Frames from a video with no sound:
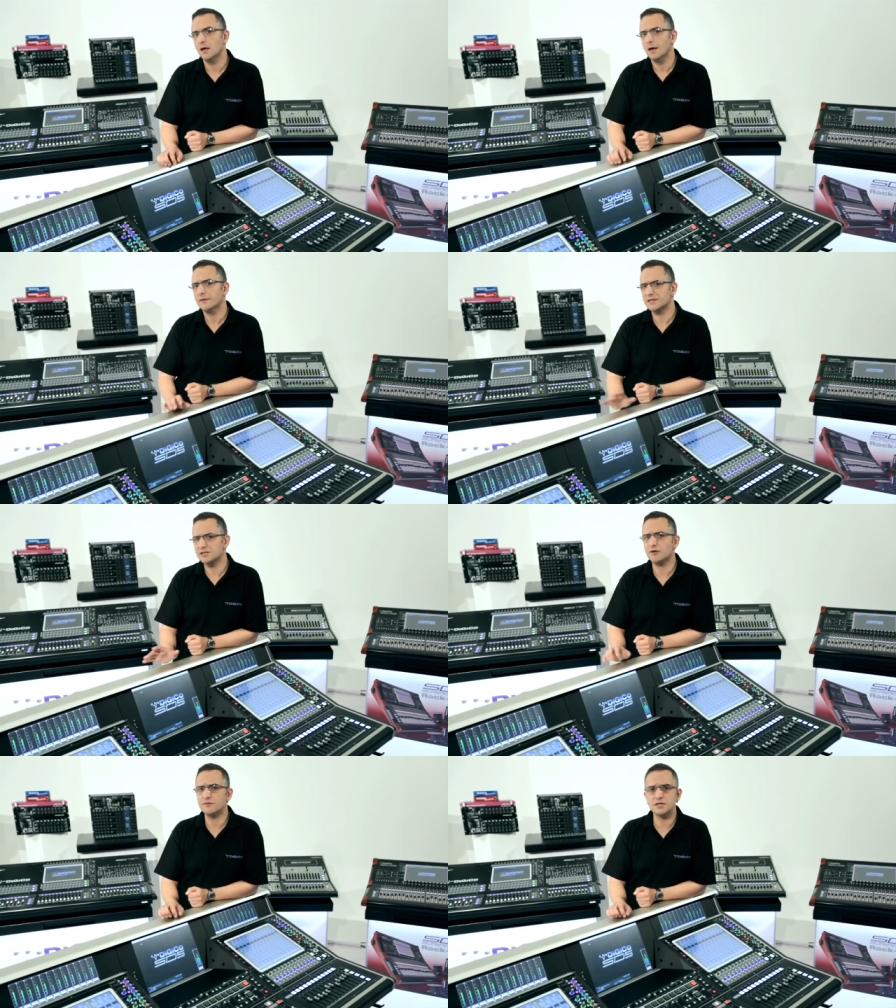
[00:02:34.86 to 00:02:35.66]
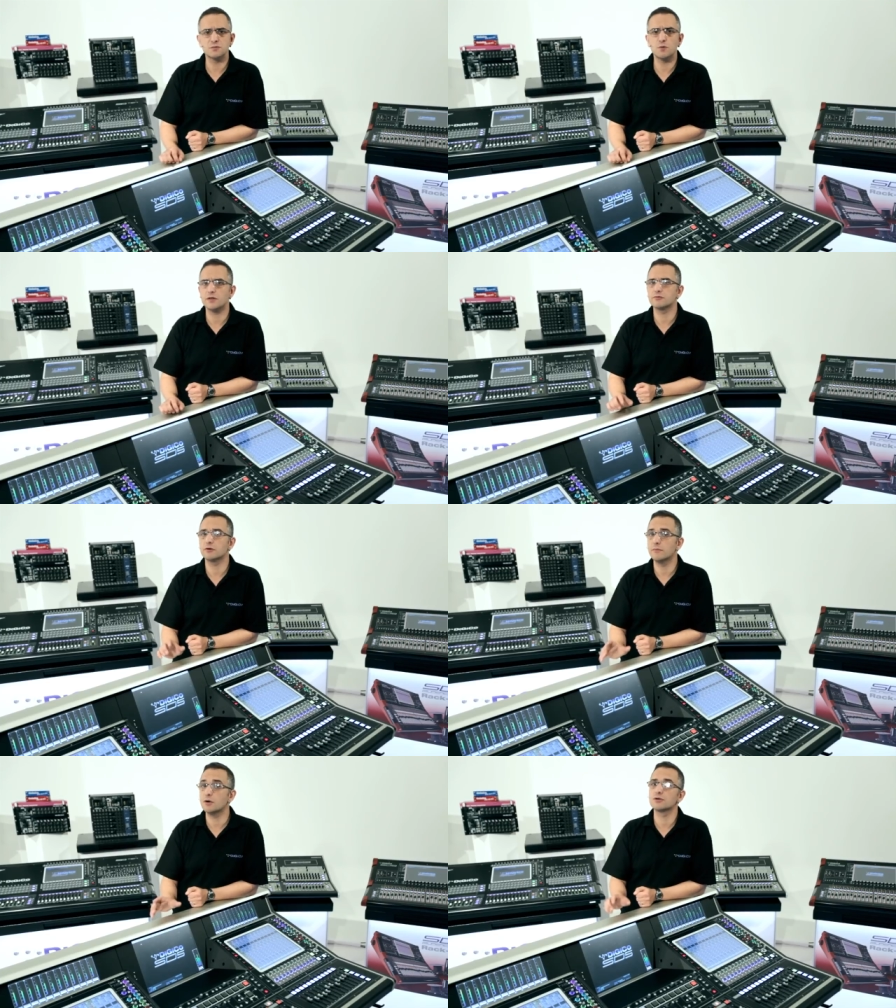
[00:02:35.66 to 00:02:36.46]
There's no reason why the
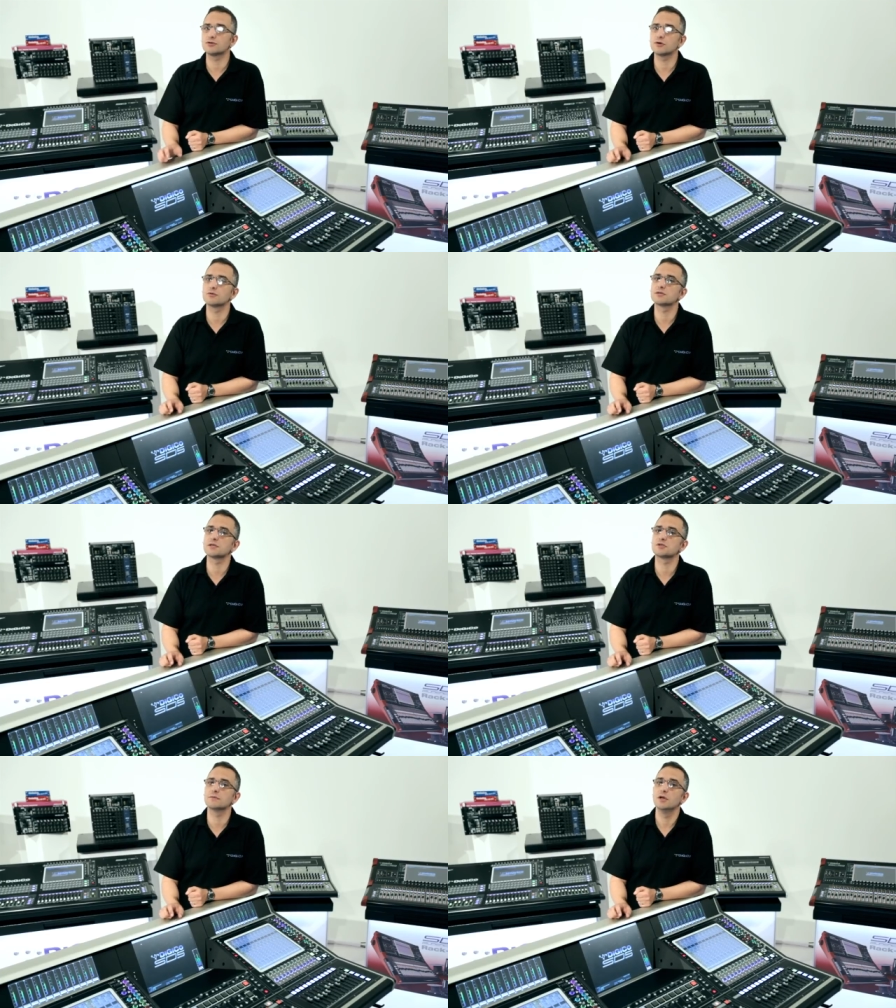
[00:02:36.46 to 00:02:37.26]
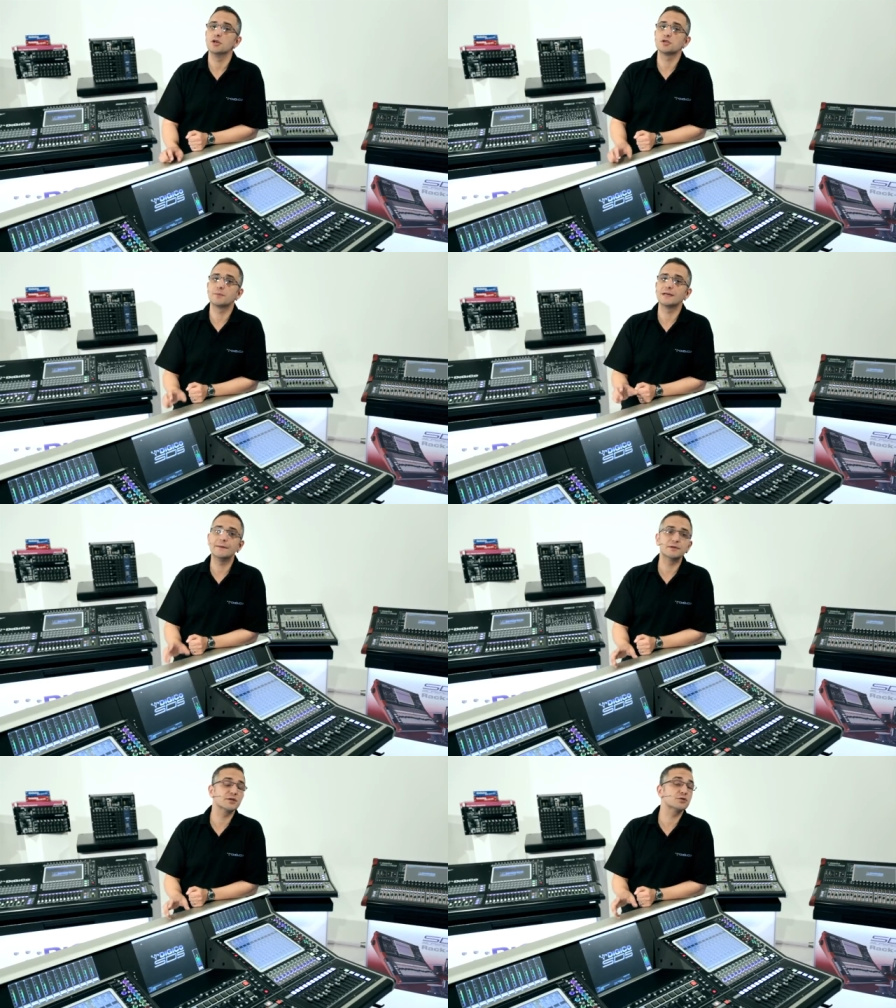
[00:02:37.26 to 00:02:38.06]
remote control system should be
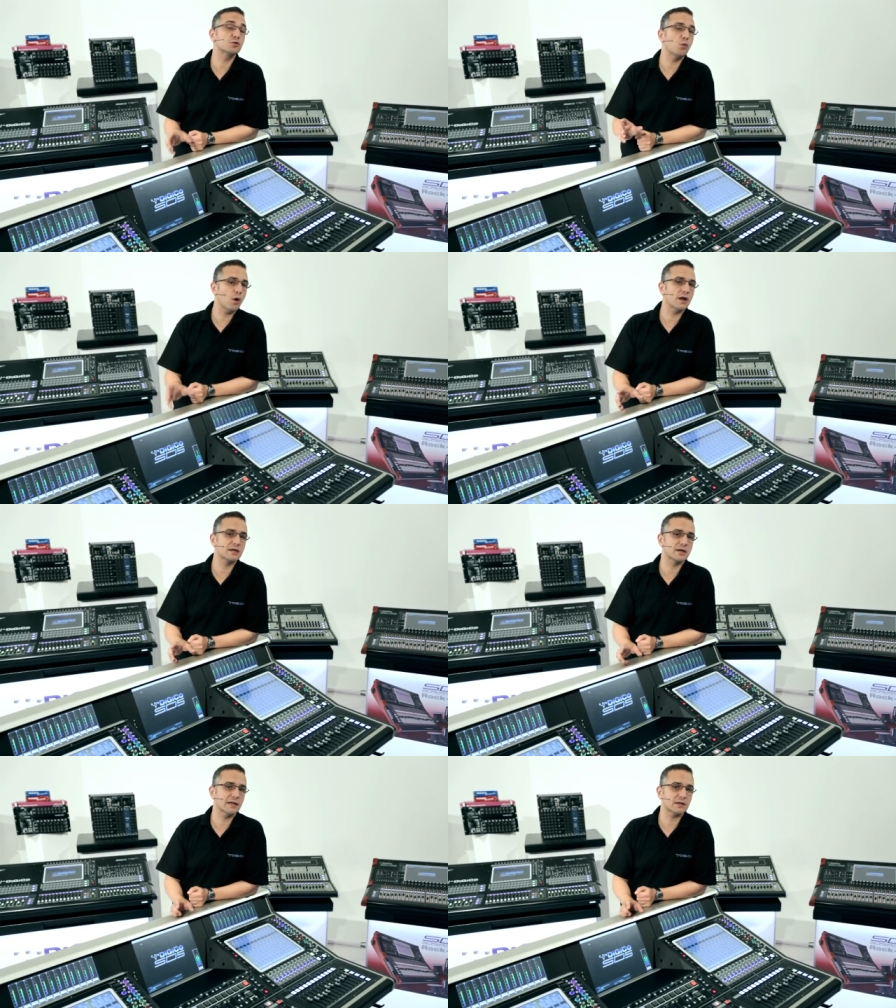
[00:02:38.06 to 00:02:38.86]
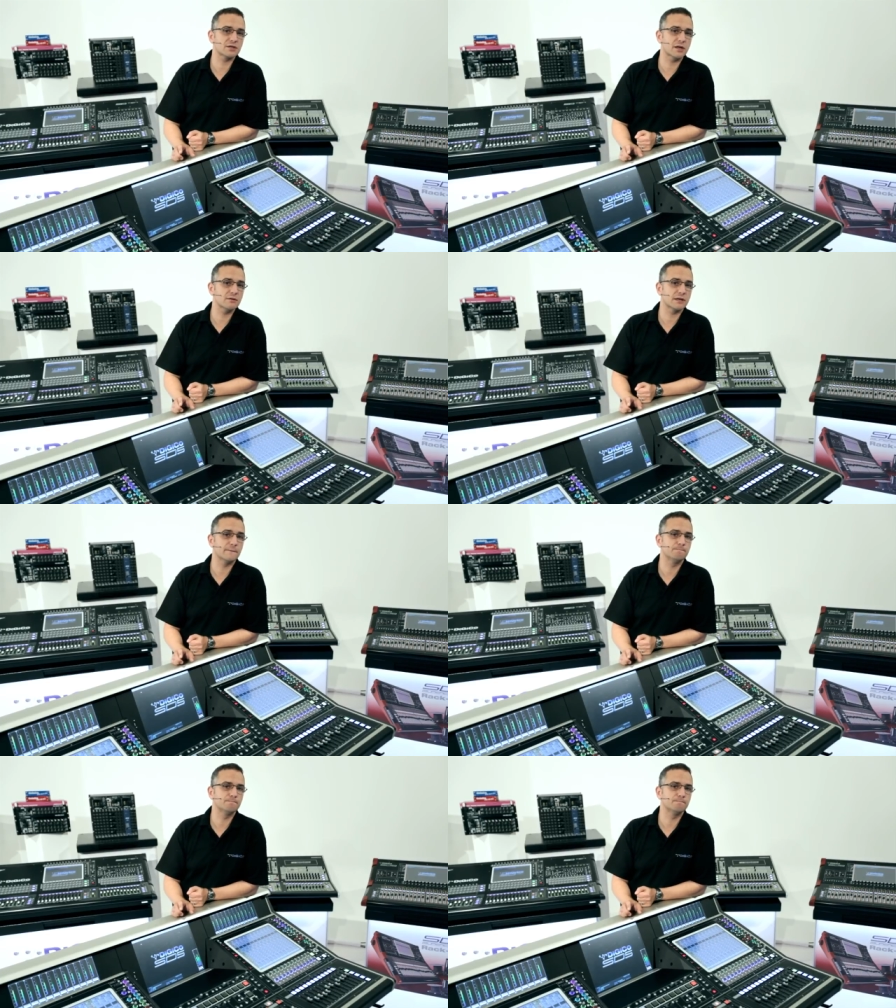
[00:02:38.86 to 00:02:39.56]
limited to a wired connection only.